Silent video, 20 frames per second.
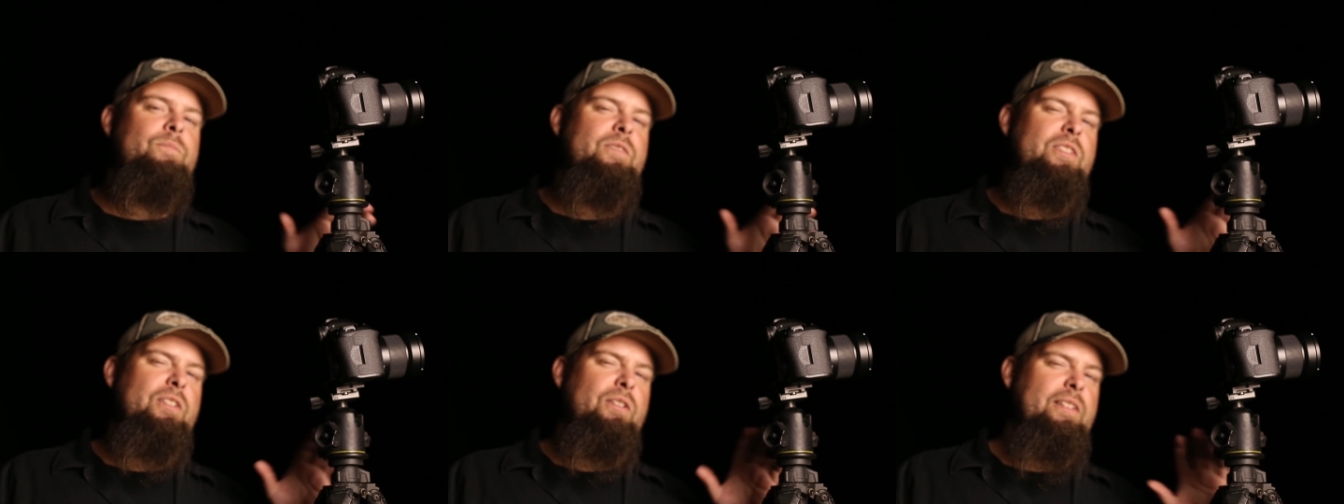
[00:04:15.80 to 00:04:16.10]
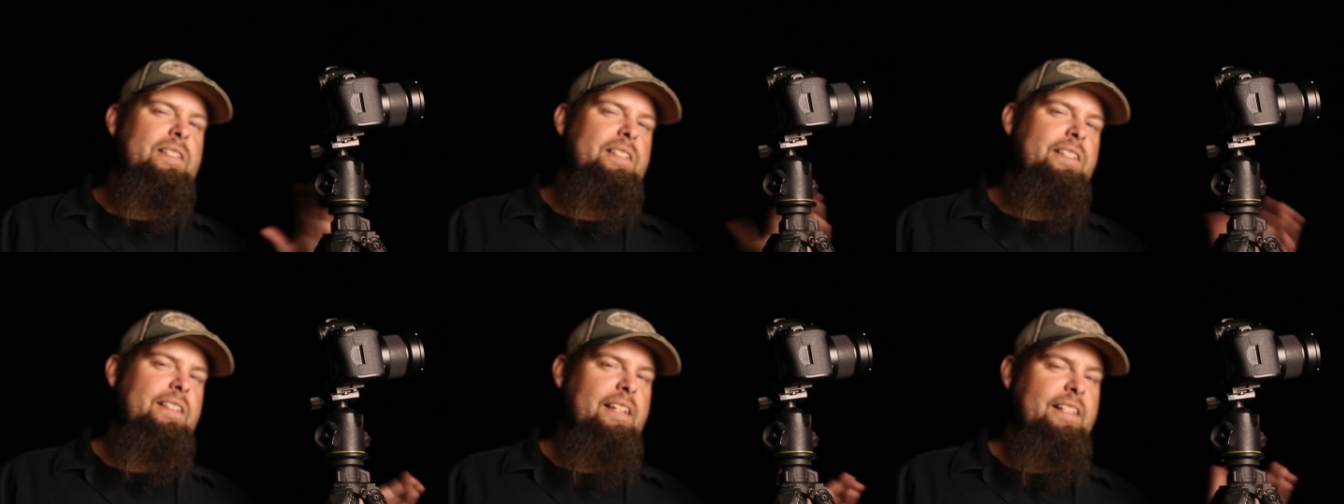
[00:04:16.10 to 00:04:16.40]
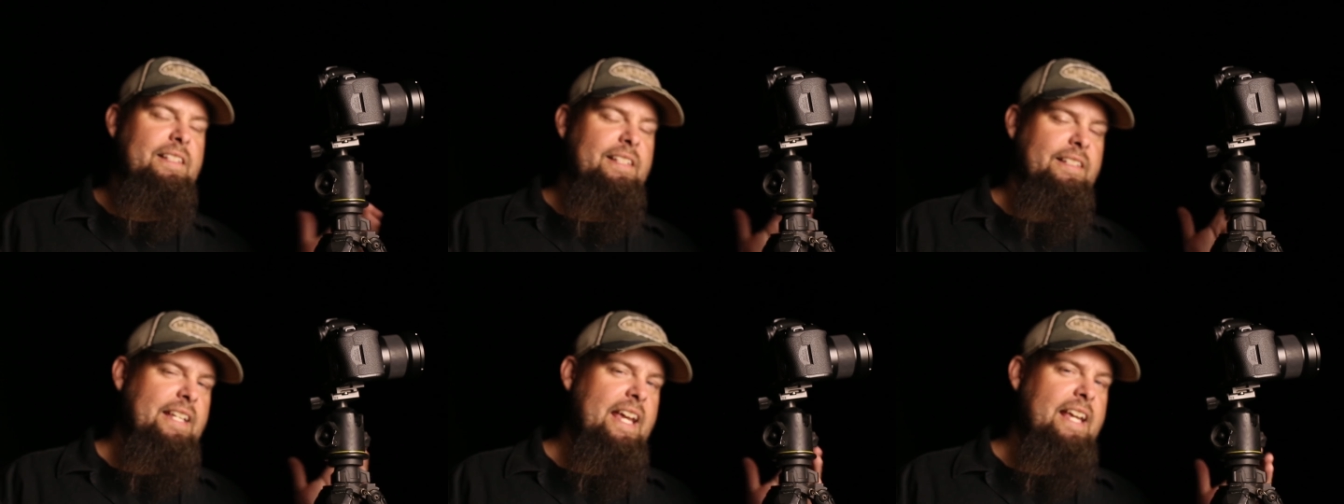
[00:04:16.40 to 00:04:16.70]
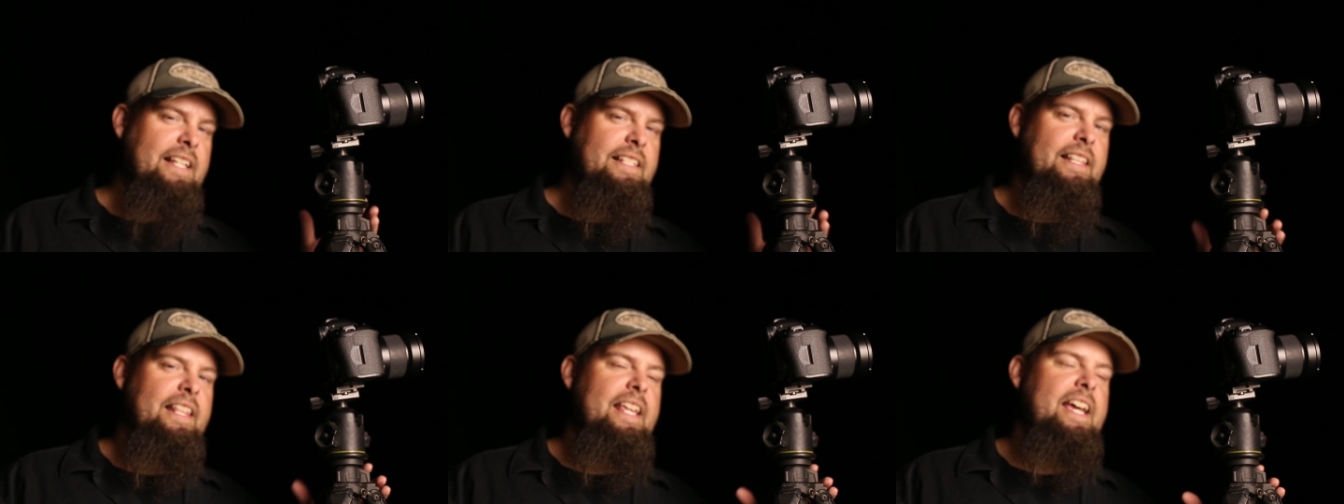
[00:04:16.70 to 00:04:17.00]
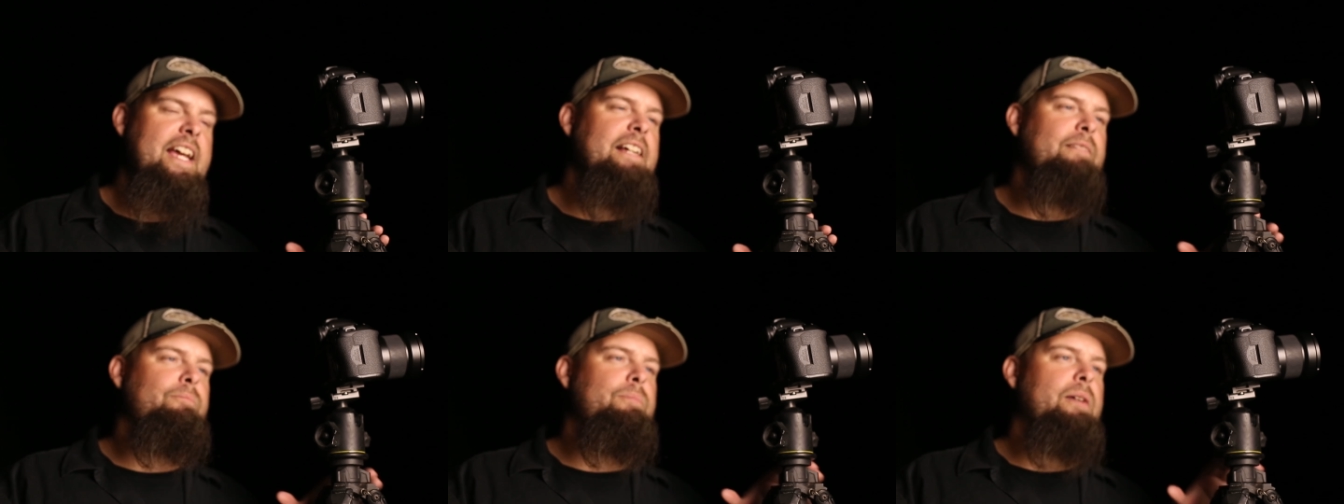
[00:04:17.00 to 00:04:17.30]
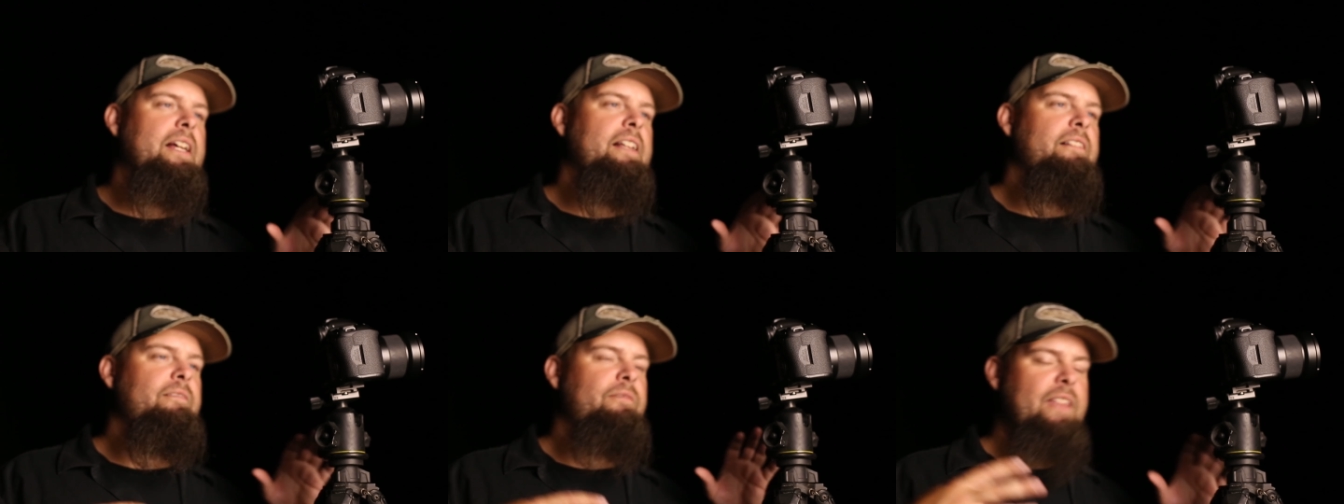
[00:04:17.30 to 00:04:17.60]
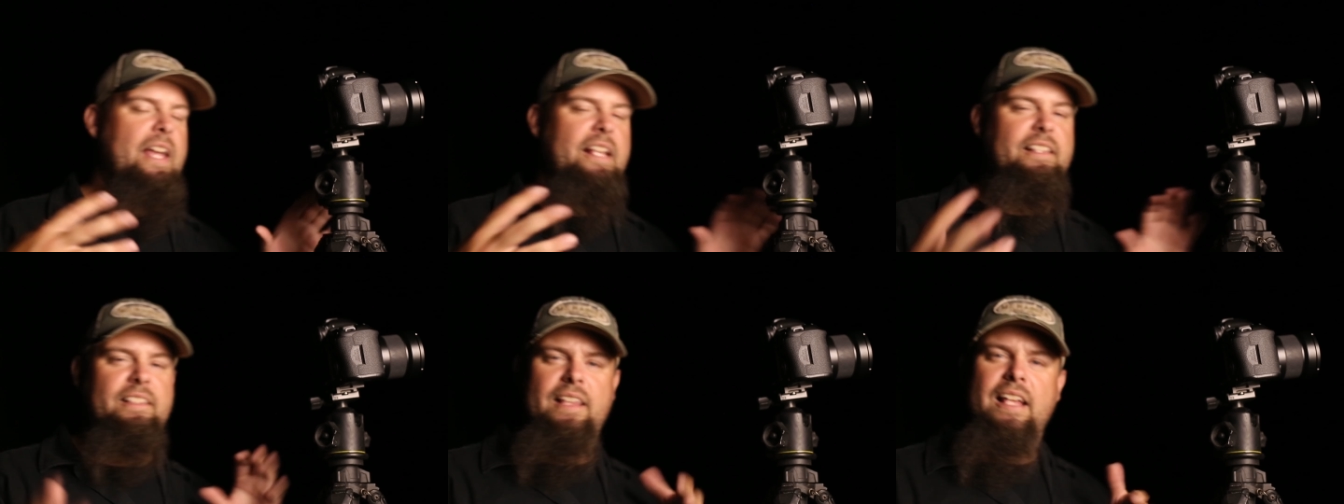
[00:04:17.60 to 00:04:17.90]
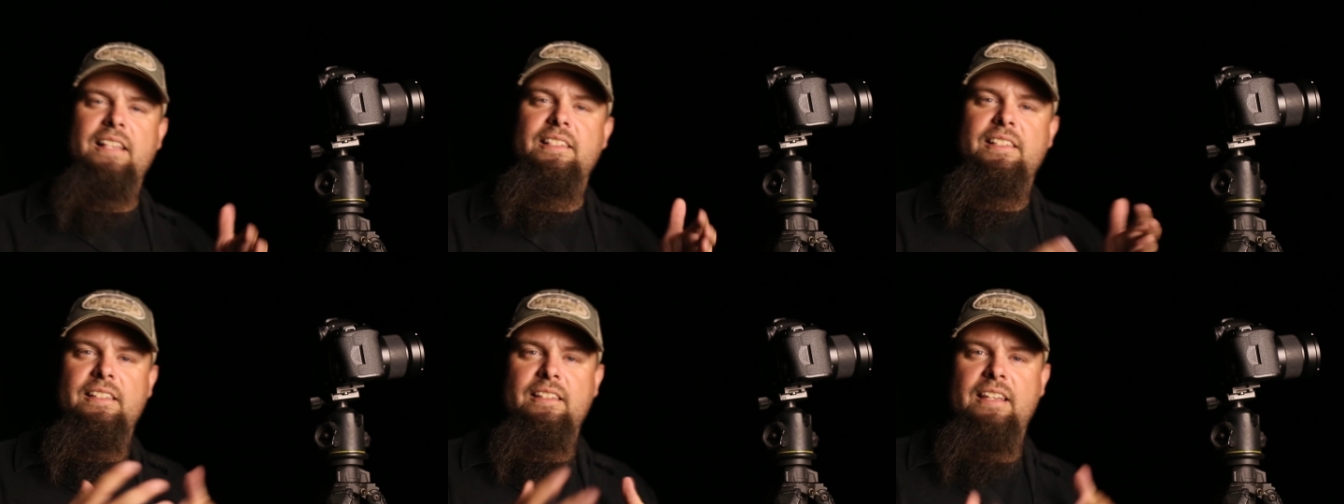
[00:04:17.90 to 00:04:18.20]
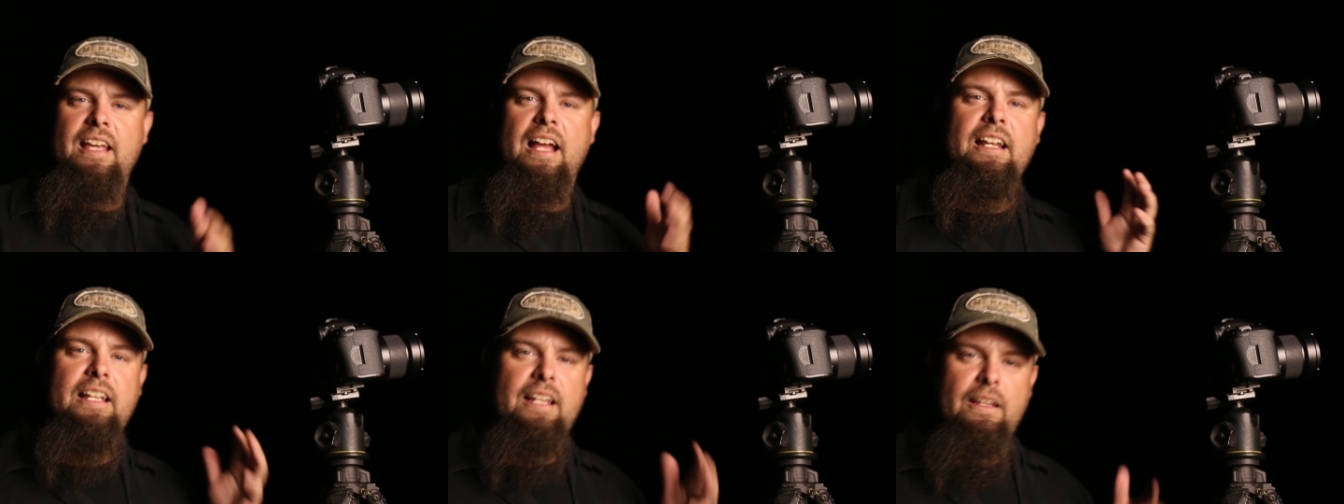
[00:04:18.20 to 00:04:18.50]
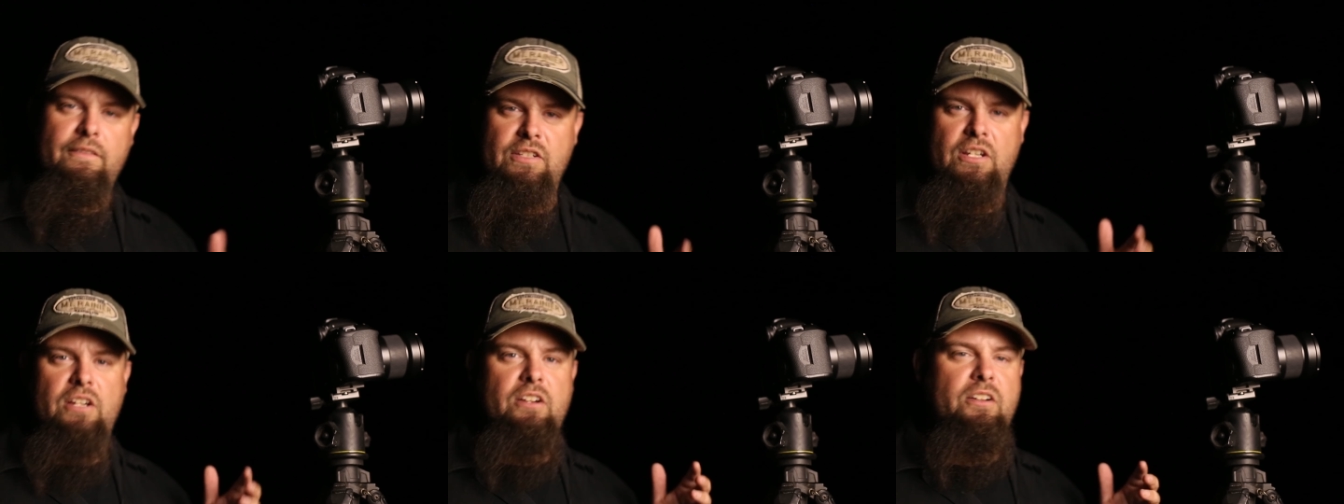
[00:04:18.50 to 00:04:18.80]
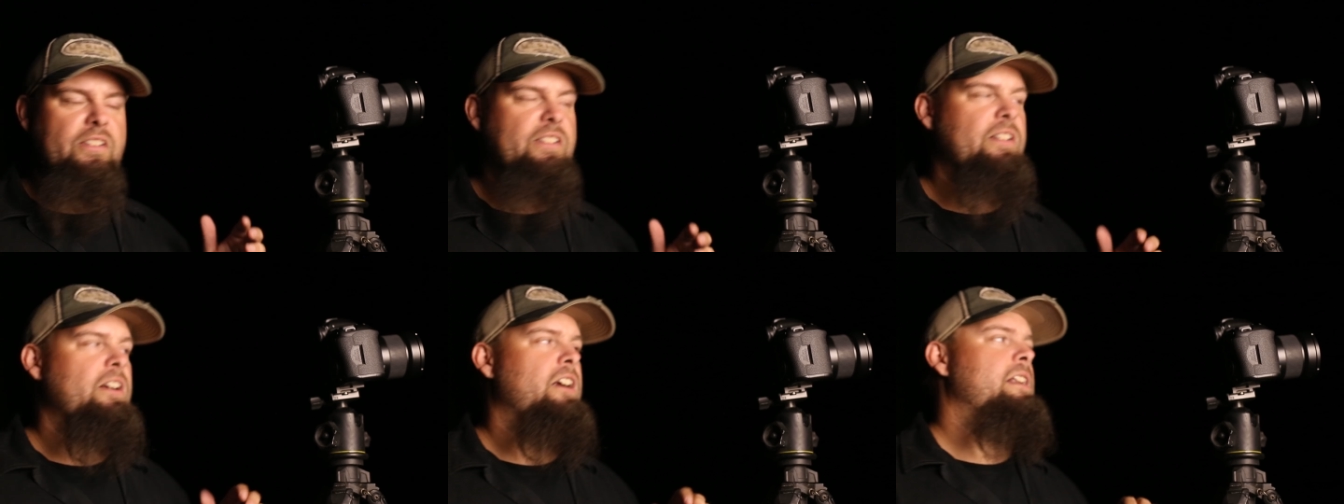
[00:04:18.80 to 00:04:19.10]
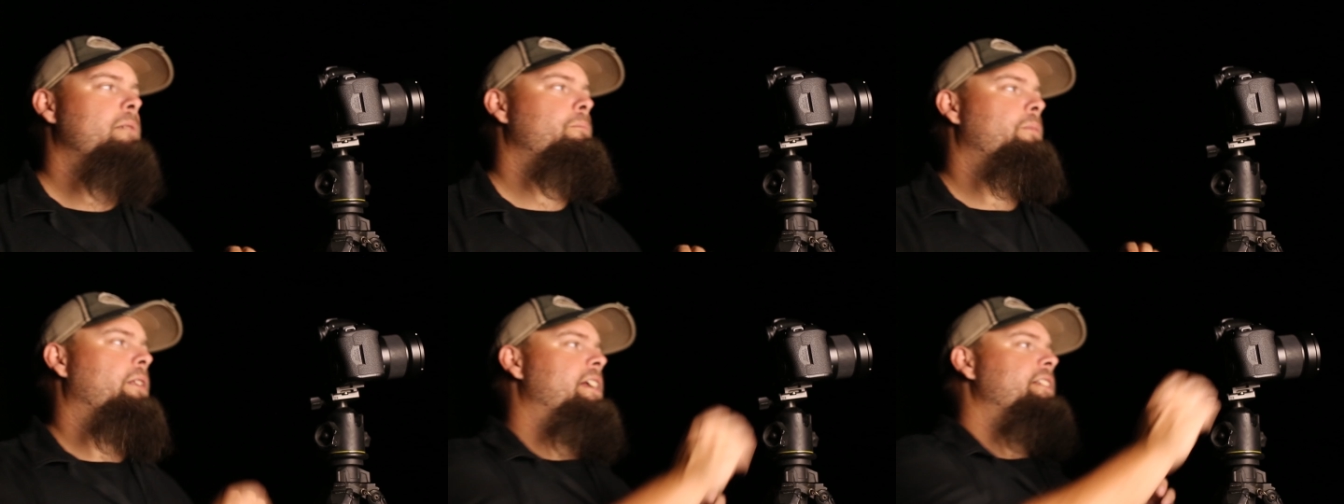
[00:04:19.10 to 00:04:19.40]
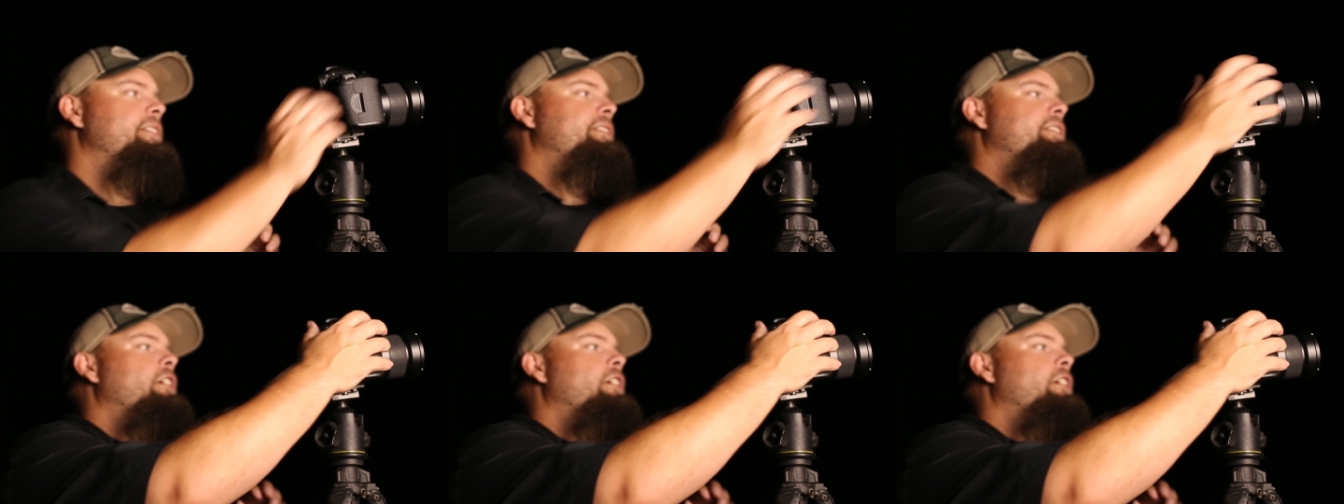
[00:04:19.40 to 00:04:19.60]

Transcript: So it's it's a taste thing, but that that's kind of gives you your starting place.